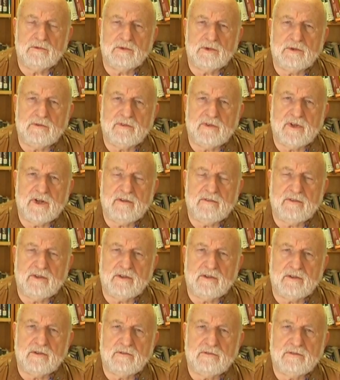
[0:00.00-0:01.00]

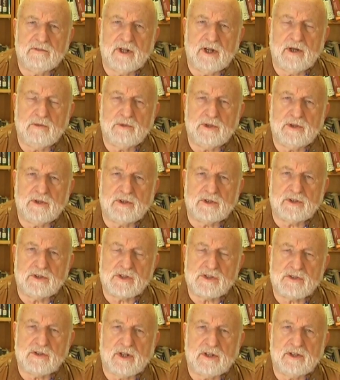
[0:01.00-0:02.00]
favour harm reduction
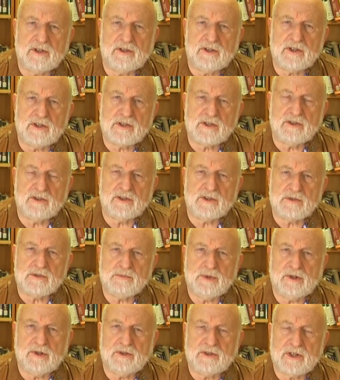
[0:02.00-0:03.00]
strategies such as
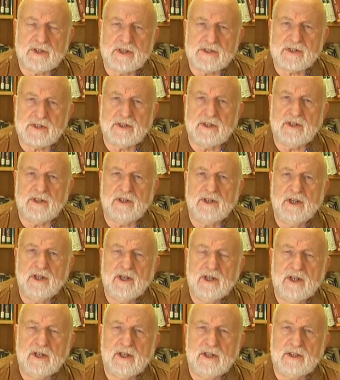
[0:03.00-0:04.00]
pill testing,
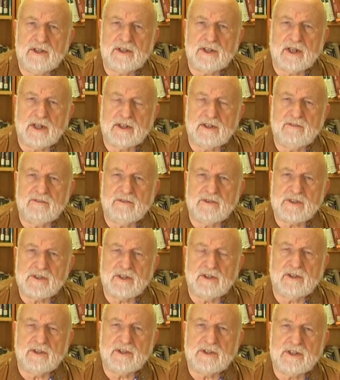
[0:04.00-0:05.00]
injecting
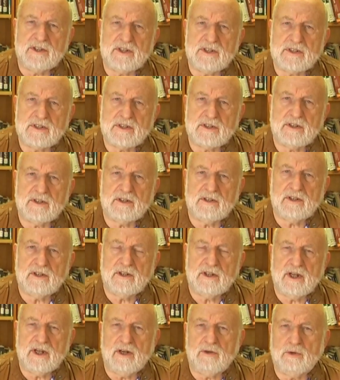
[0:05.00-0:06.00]
facilities,
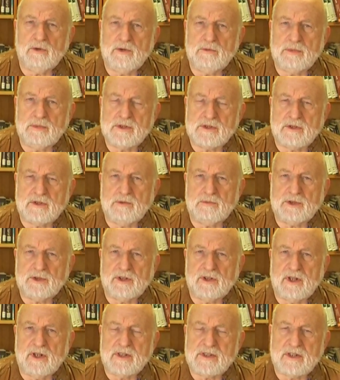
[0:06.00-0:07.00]
heroin
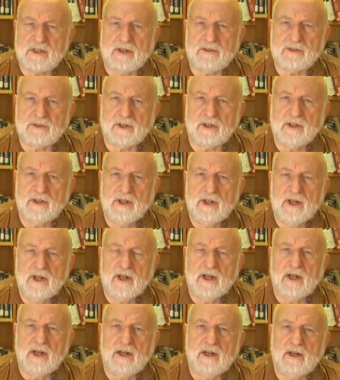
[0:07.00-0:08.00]
prescription, etc.
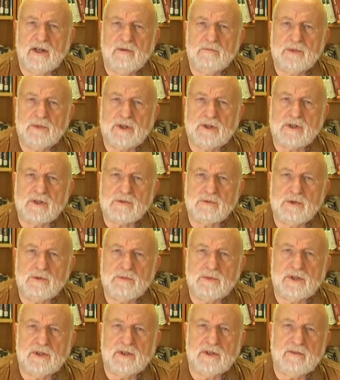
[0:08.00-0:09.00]
Because we
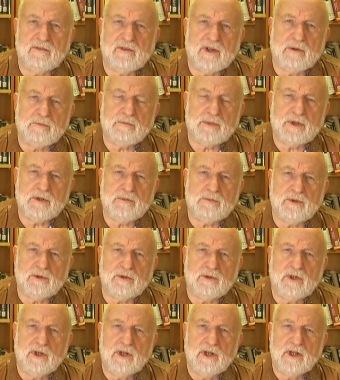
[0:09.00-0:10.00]
believe that
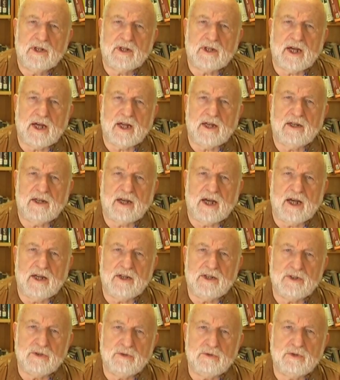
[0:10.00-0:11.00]
people can
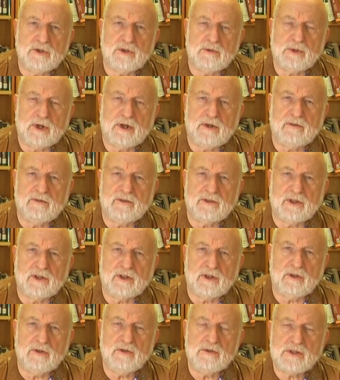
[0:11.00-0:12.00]
and do come out of drug
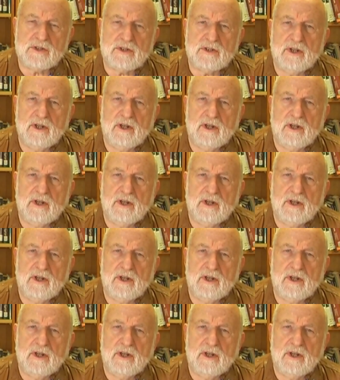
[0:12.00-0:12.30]
use,